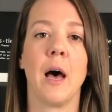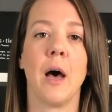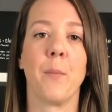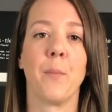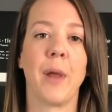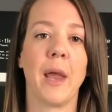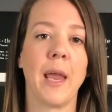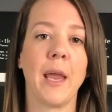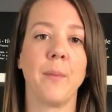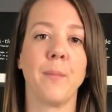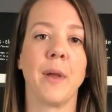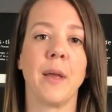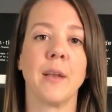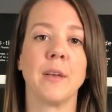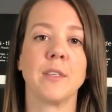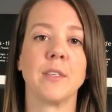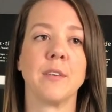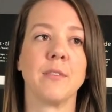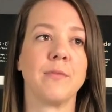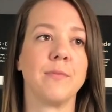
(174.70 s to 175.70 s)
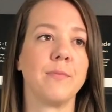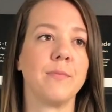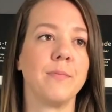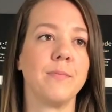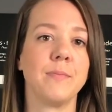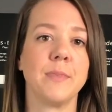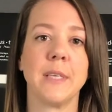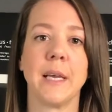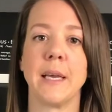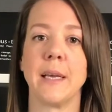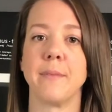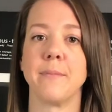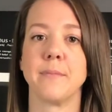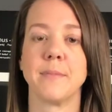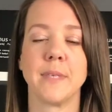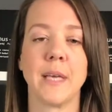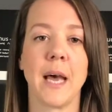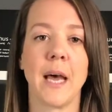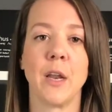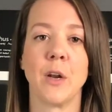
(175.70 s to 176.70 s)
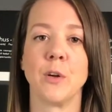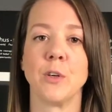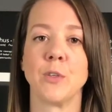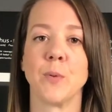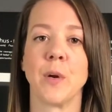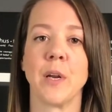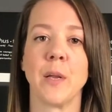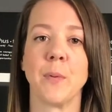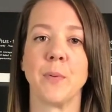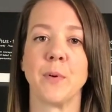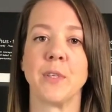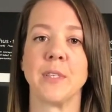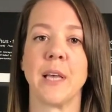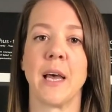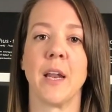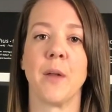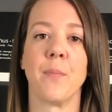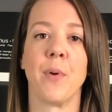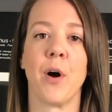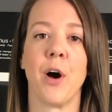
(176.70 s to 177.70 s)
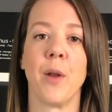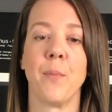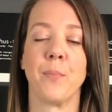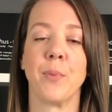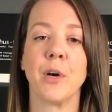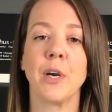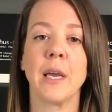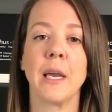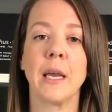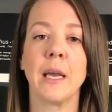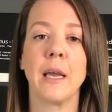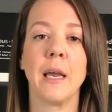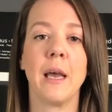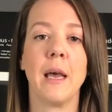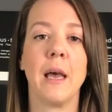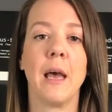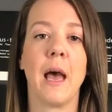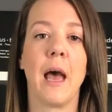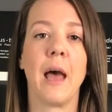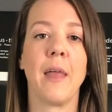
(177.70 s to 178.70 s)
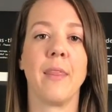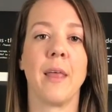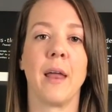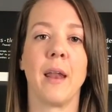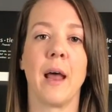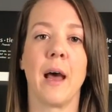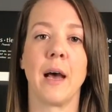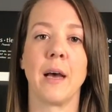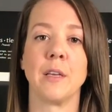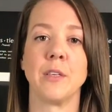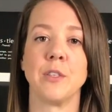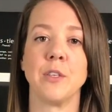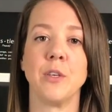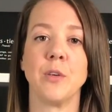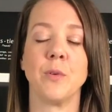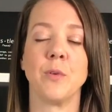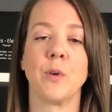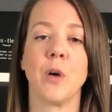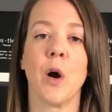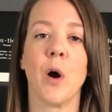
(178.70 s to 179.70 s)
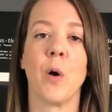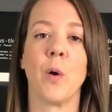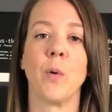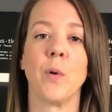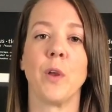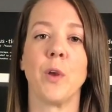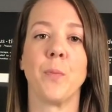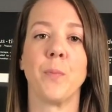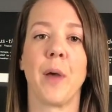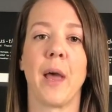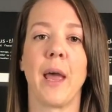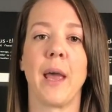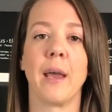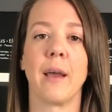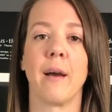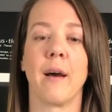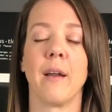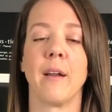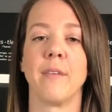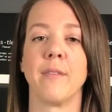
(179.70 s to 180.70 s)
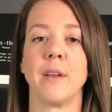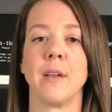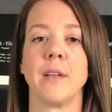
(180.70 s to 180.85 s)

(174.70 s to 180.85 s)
payment of say 10 or 20% upon booking, and then as you go, you pay kind of an